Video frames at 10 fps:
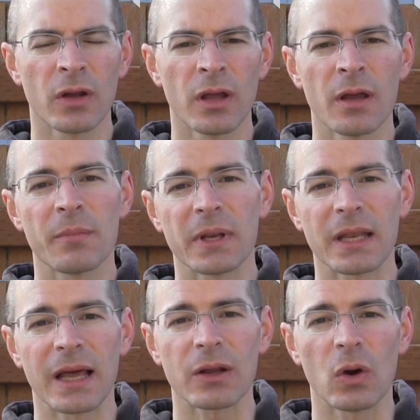but
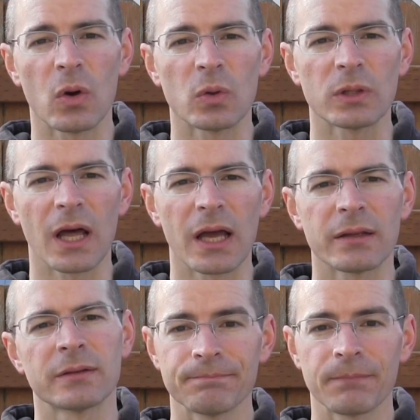not a whole lot.
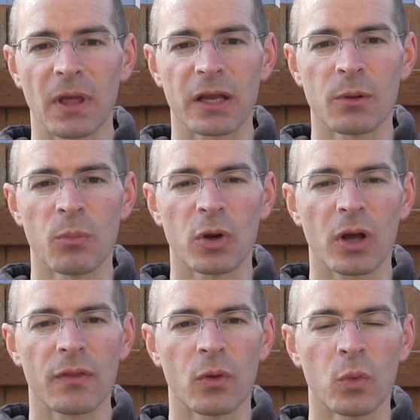I'm going to put
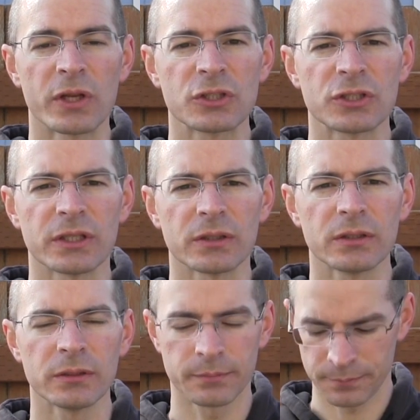on the windshield.